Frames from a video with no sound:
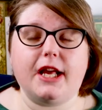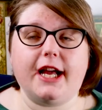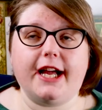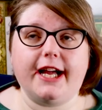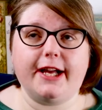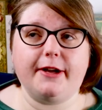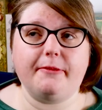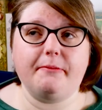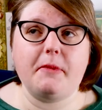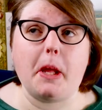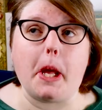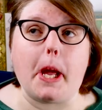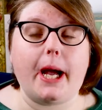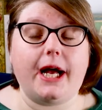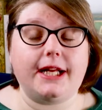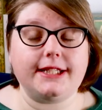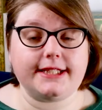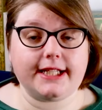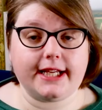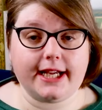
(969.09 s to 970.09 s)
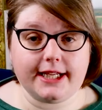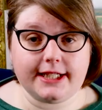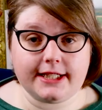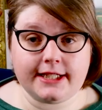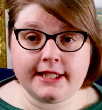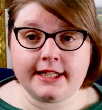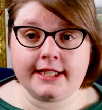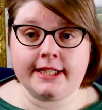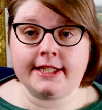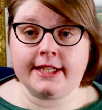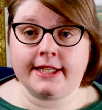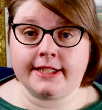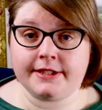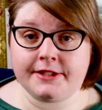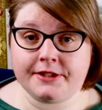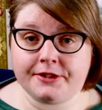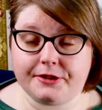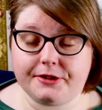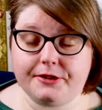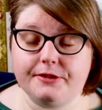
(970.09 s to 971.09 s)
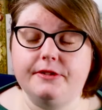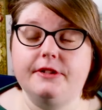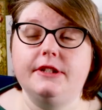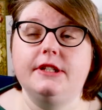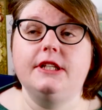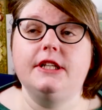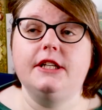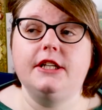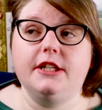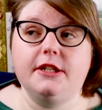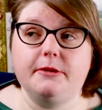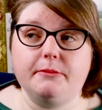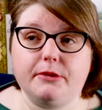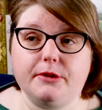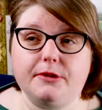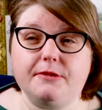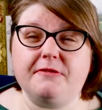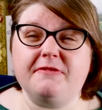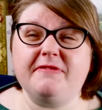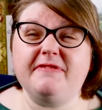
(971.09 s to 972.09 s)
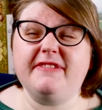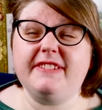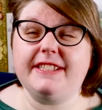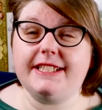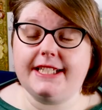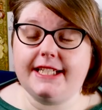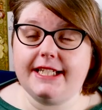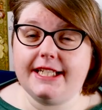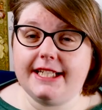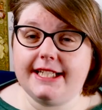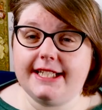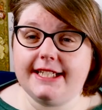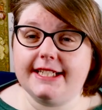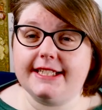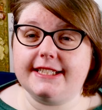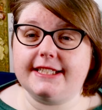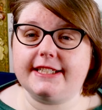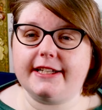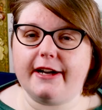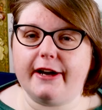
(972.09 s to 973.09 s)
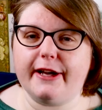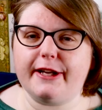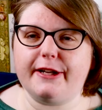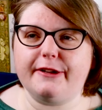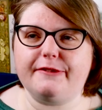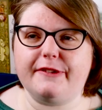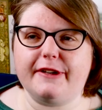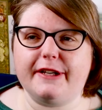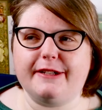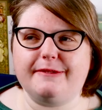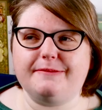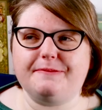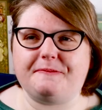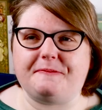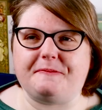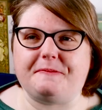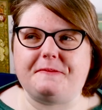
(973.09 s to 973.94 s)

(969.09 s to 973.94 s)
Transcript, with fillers: Um, technically that is true, but really it's kind of a,